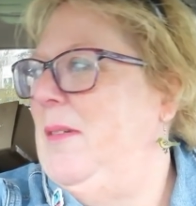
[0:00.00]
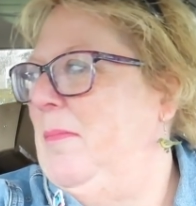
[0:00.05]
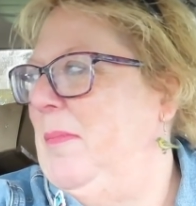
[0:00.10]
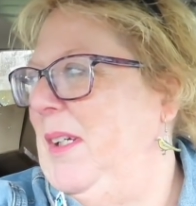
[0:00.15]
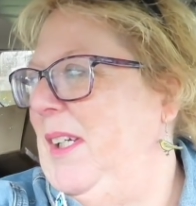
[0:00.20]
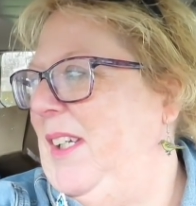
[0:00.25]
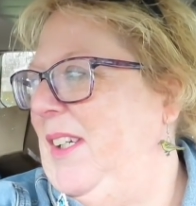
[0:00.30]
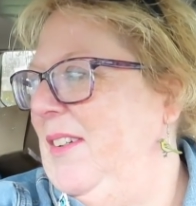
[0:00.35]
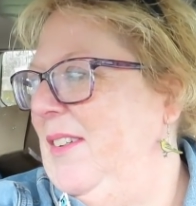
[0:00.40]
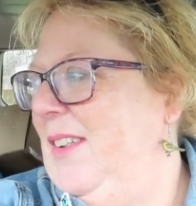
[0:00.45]

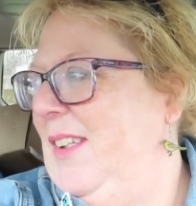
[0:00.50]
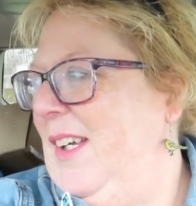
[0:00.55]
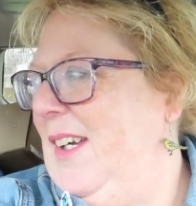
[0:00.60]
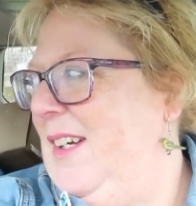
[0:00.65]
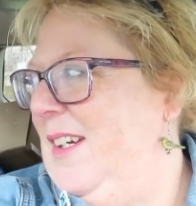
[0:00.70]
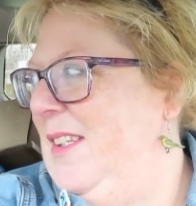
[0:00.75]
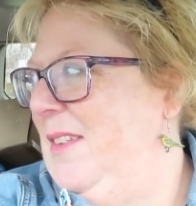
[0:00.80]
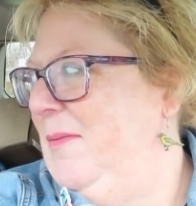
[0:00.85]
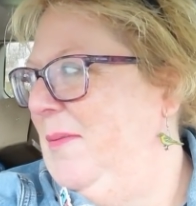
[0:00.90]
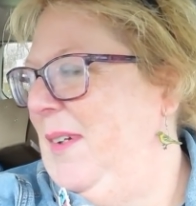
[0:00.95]
Bring you
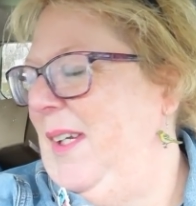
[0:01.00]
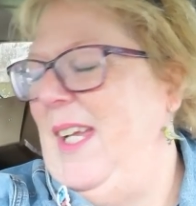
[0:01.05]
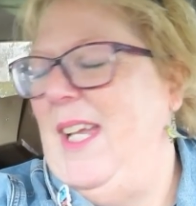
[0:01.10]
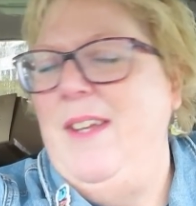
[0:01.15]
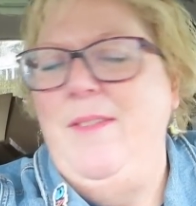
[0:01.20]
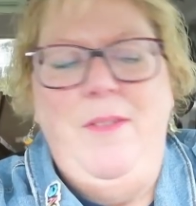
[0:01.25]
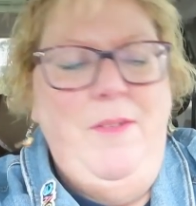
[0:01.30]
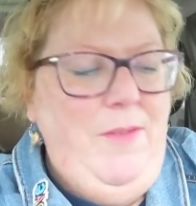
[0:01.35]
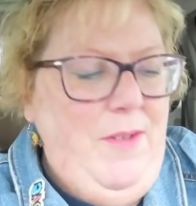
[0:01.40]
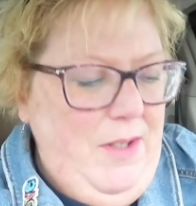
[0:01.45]
along. We
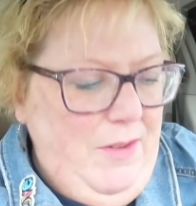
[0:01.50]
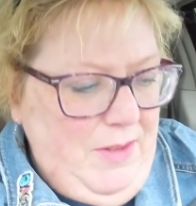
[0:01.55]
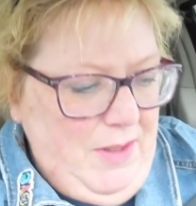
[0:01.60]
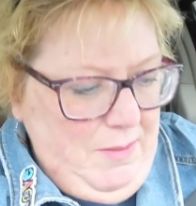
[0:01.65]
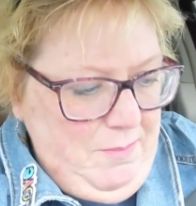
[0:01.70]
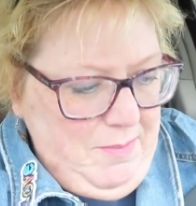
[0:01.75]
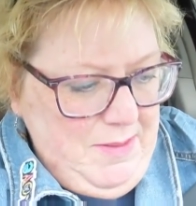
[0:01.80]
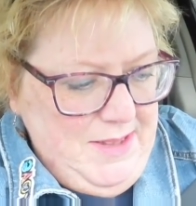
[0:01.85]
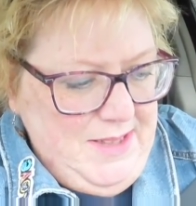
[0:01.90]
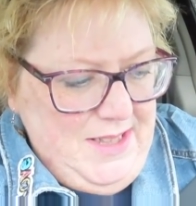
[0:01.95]
have a
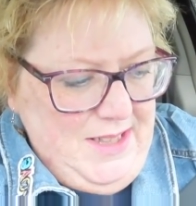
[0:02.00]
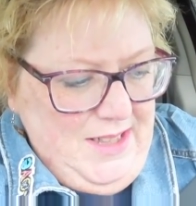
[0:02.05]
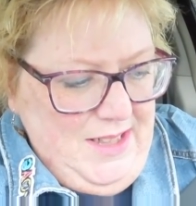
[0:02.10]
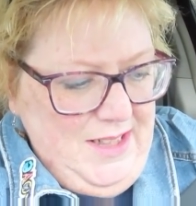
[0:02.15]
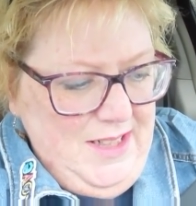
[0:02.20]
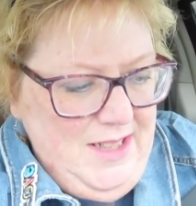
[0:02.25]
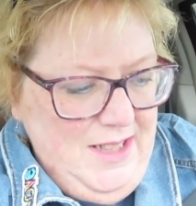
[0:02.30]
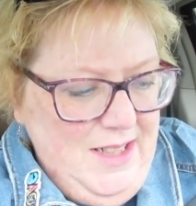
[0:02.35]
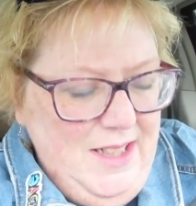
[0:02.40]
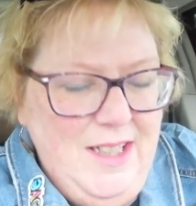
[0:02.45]
very
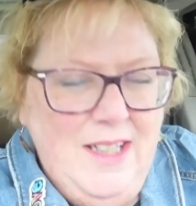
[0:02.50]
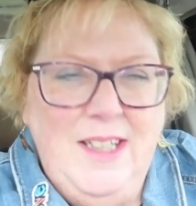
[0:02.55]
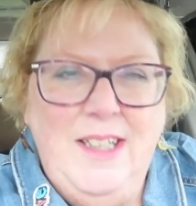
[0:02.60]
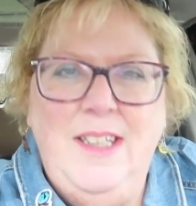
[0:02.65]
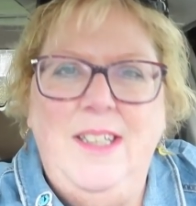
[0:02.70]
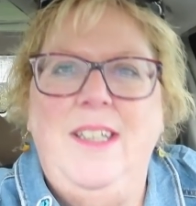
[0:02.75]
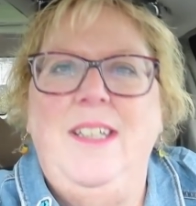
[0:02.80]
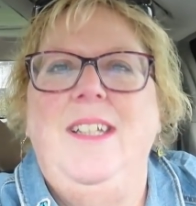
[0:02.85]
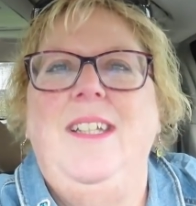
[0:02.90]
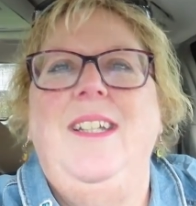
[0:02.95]
busy
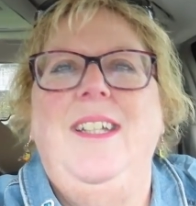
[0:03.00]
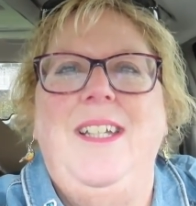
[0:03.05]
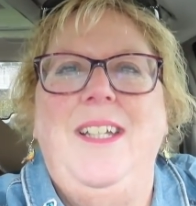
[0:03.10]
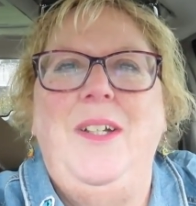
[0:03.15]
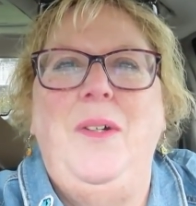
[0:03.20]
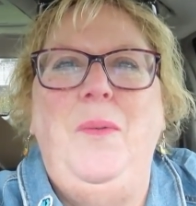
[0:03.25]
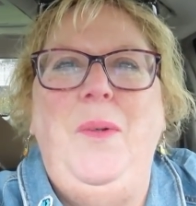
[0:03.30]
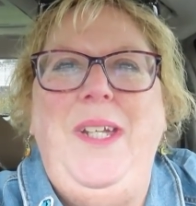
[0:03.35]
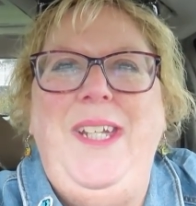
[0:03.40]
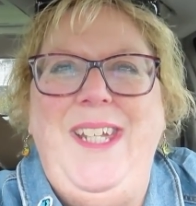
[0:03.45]

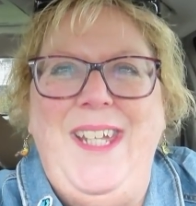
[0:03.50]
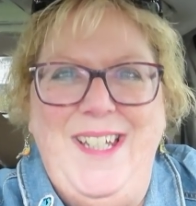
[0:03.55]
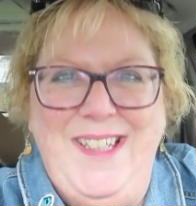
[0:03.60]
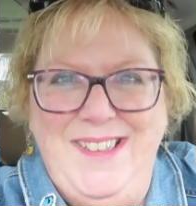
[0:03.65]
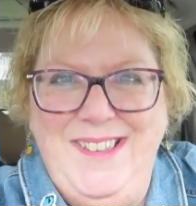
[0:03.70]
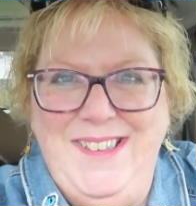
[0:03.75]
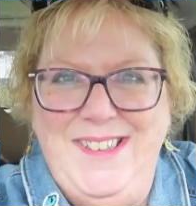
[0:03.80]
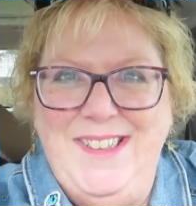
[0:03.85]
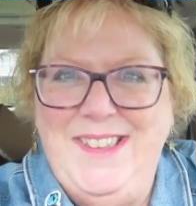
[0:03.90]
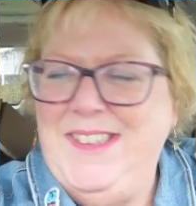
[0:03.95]

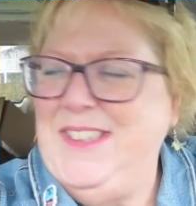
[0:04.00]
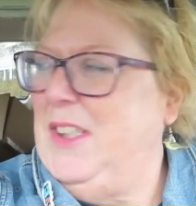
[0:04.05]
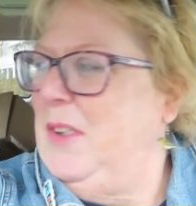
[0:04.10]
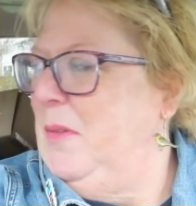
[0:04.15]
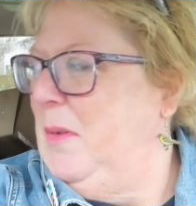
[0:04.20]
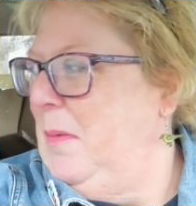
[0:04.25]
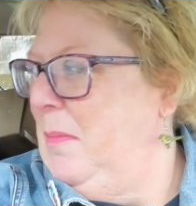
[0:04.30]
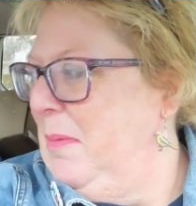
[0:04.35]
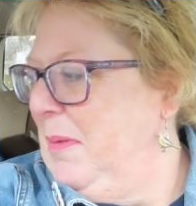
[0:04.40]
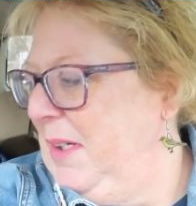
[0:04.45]
weekend, so
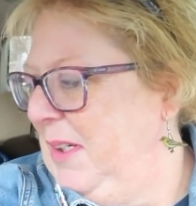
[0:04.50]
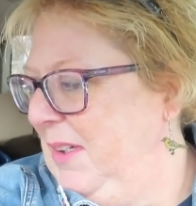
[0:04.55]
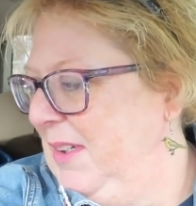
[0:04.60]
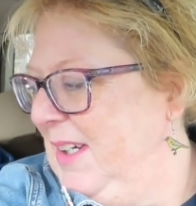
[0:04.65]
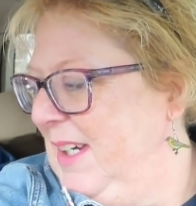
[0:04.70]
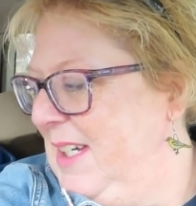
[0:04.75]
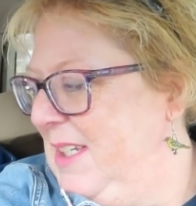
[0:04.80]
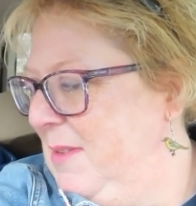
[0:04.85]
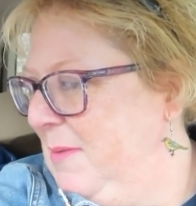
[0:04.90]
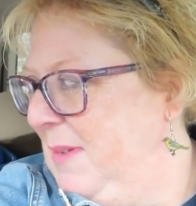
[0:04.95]
we'll bring you
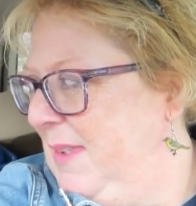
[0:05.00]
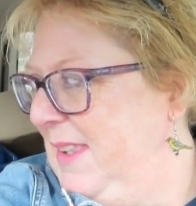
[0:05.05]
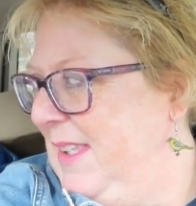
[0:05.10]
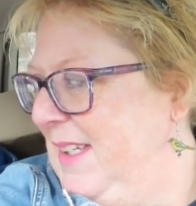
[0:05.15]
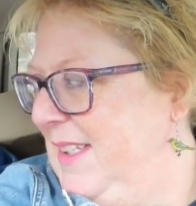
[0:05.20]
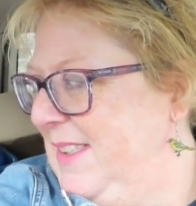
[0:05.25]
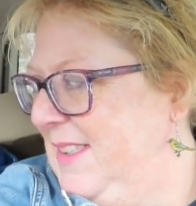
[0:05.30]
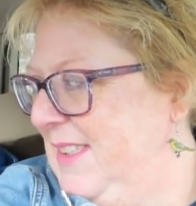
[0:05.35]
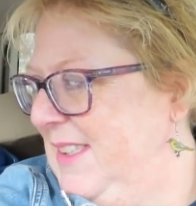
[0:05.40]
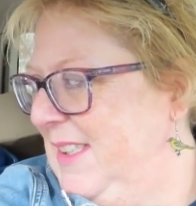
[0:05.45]
guys with
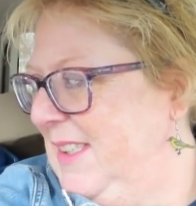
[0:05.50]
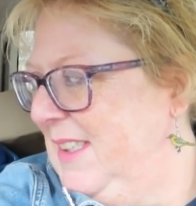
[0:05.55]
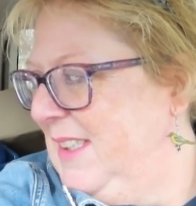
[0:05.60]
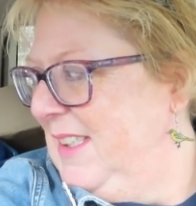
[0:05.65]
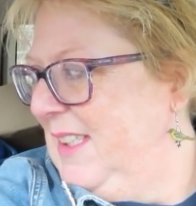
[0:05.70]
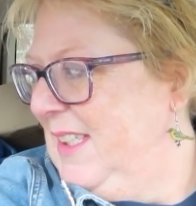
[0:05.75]
us.